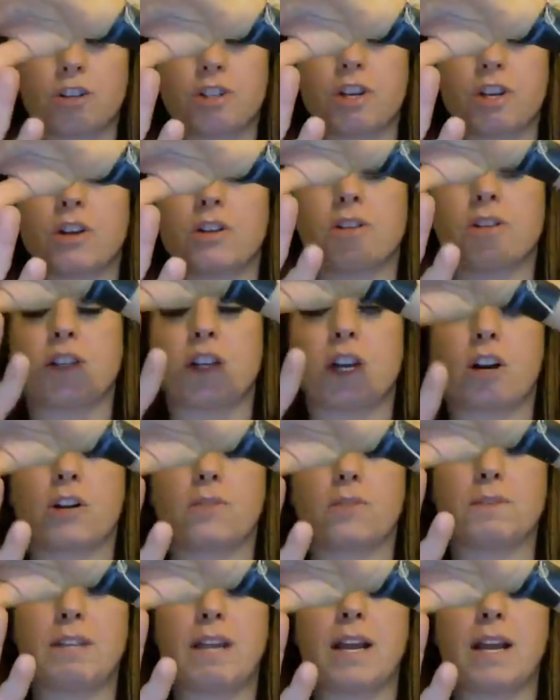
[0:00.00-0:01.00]
certain
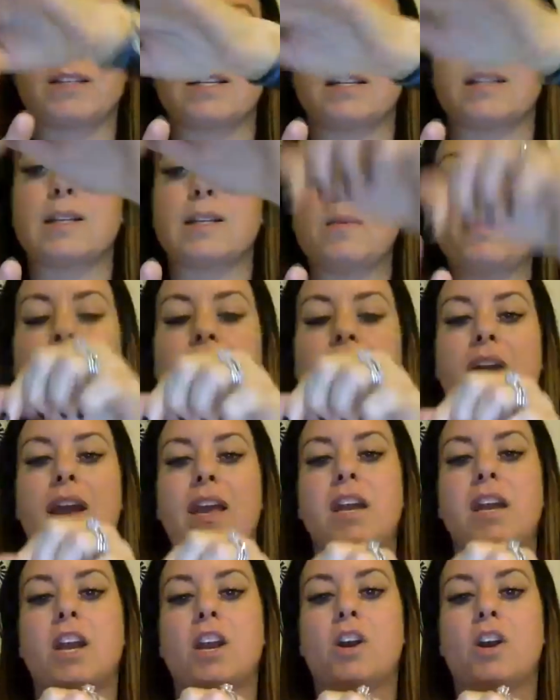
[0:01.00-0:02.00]
circumstance, and someone that
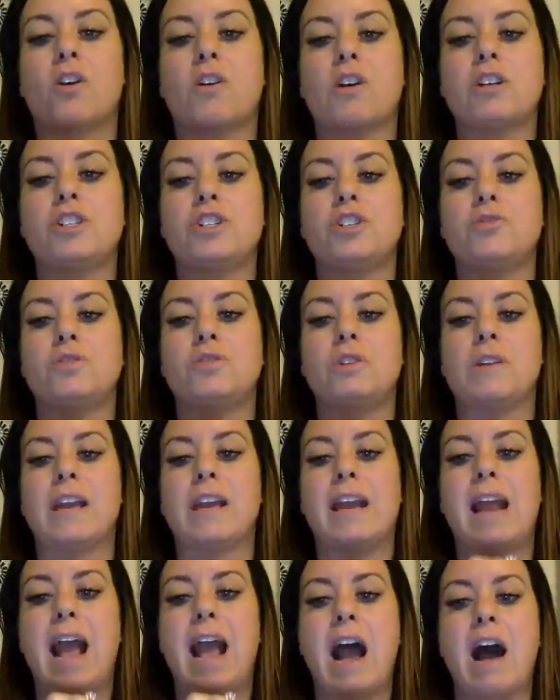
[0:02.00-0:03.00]
can encourage you to
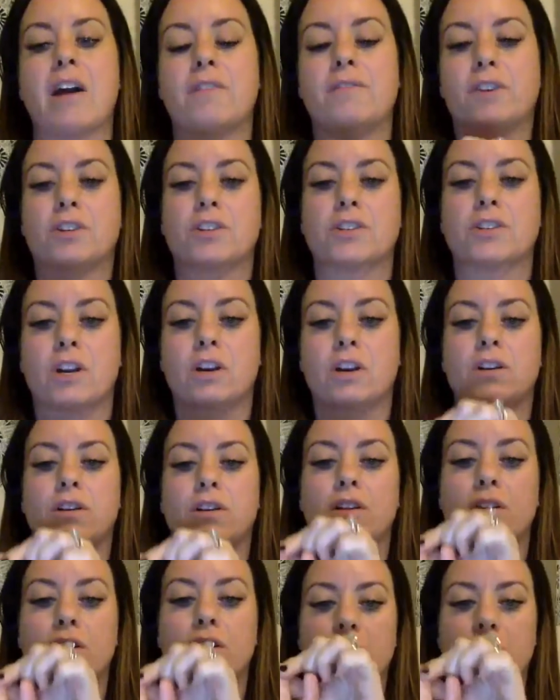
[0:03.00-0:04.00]
get out of your
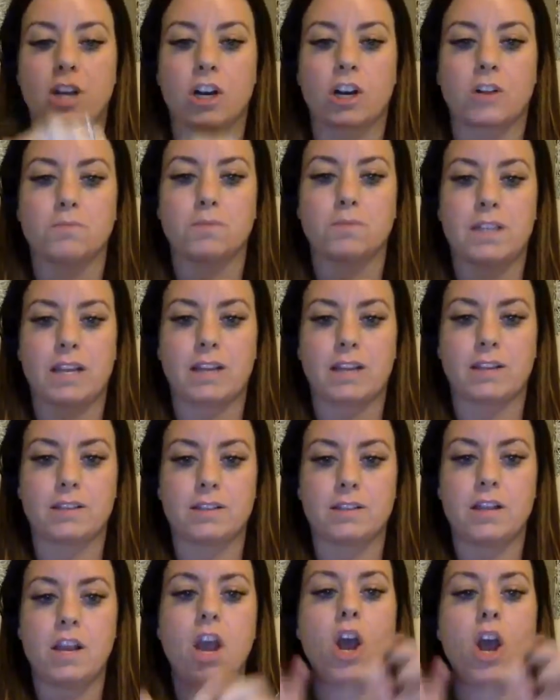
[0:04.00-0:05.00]
certain
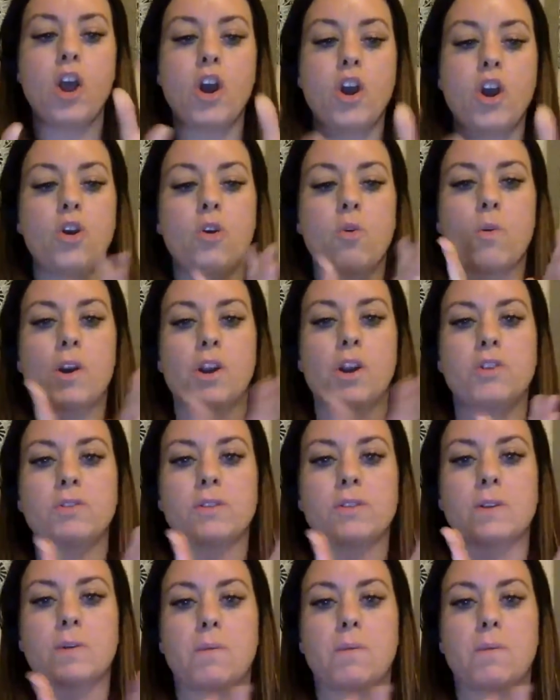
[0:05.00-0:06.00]
circumstance. Who are you
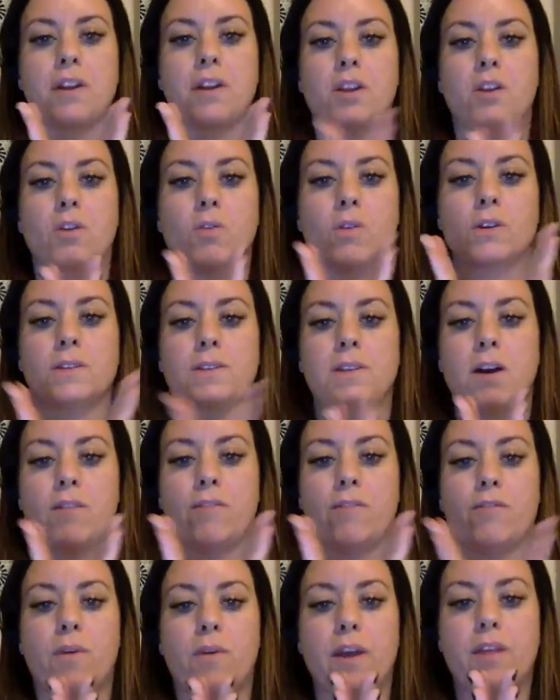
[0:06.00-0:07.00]
surrounding
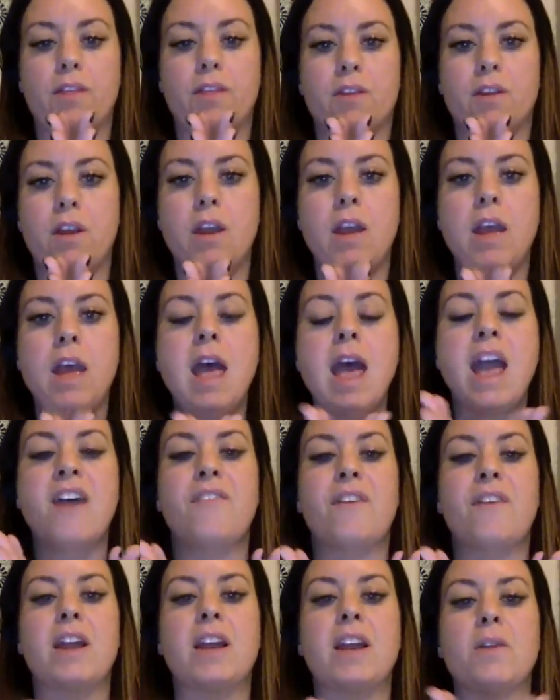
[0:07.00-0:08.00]
yourself with?
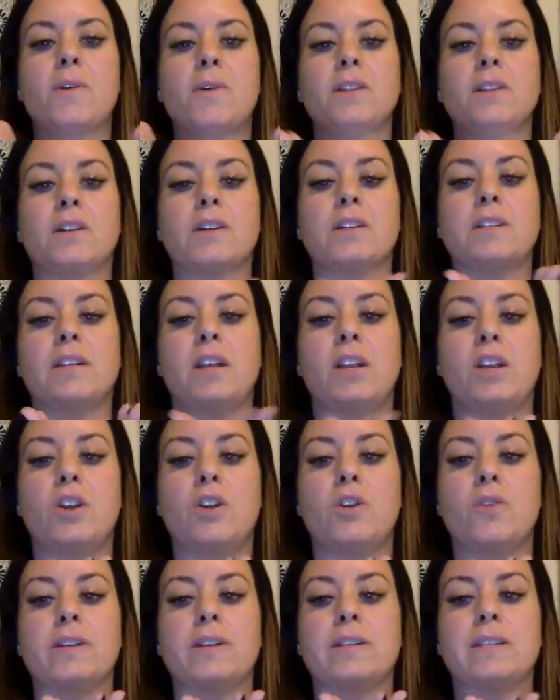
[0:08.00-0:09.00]
If anyone looks at
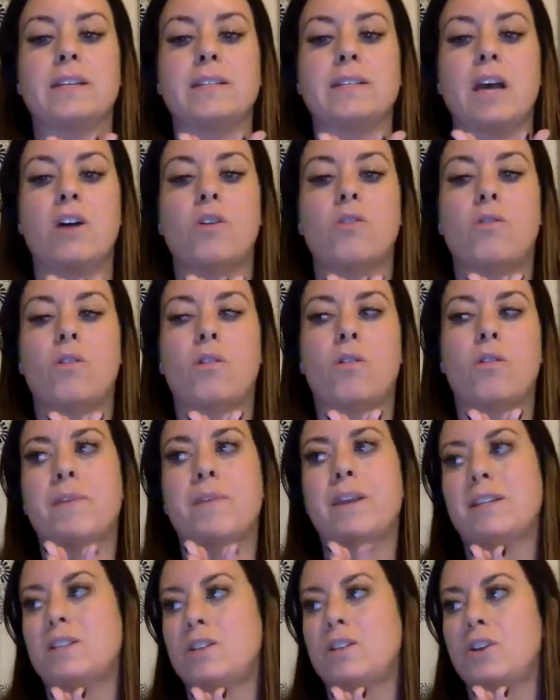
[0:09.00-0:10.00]
you and says, Oh, girl,
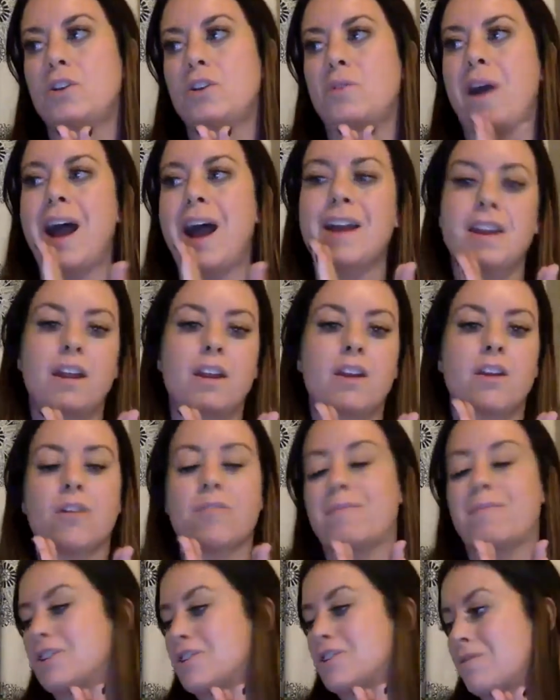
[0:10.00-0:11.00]
me too. I didn't
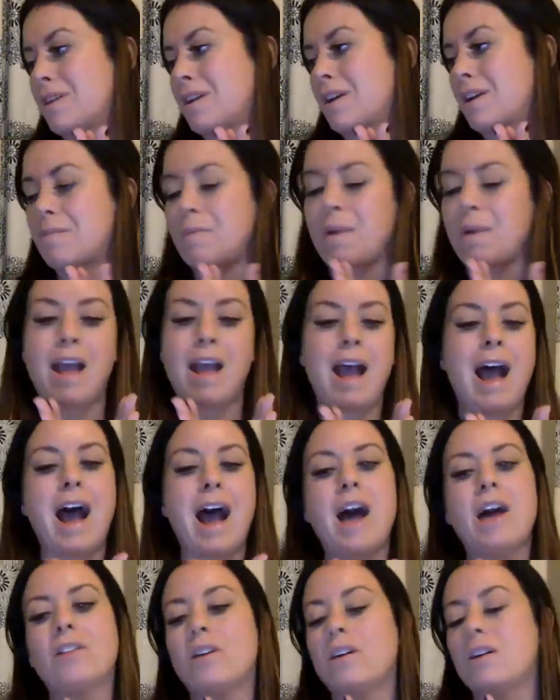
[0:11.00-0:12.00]
earn my trip.
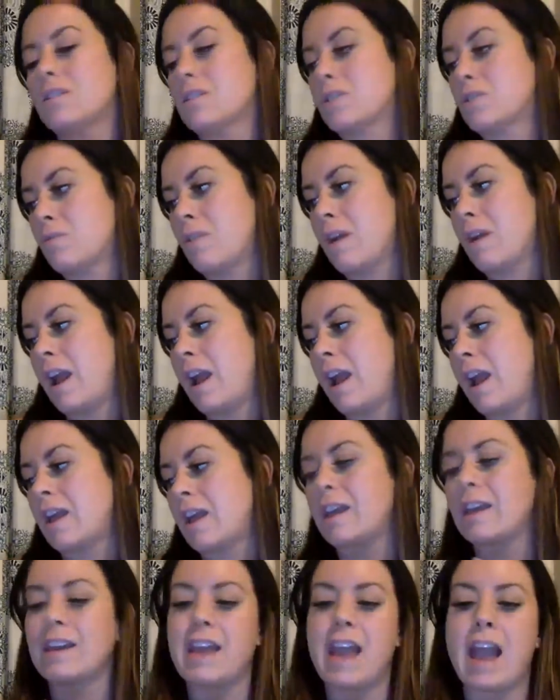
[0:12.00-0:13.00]
I lost
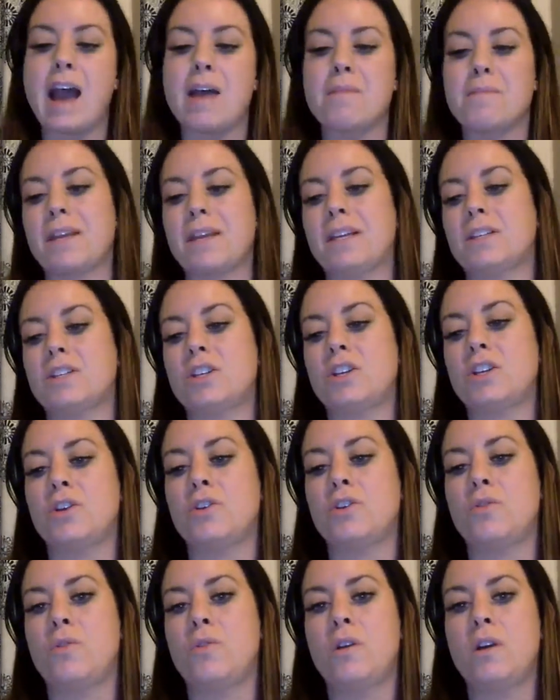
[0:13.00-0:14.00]
rank. Yeah, me
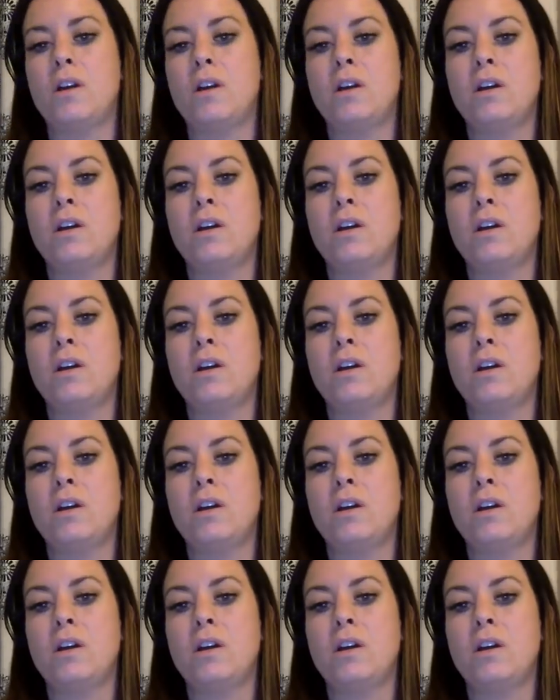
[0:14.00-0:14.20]
too.